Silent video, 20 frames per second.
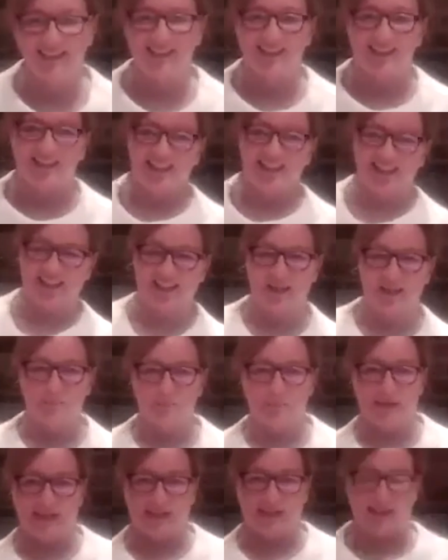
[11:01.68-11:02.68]
And then come
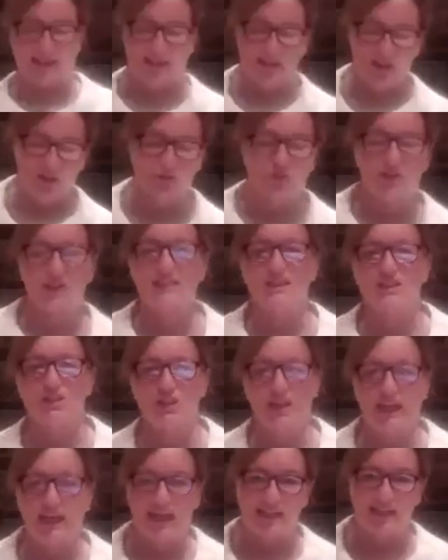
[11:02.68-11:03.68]
back. Rest
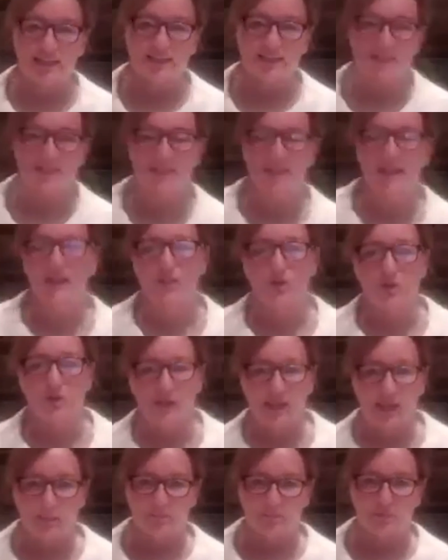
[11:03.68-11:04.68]
your hands in your
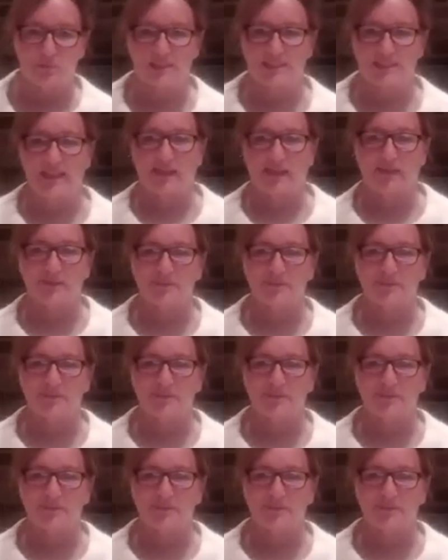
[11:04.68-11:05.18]
lap for a sec.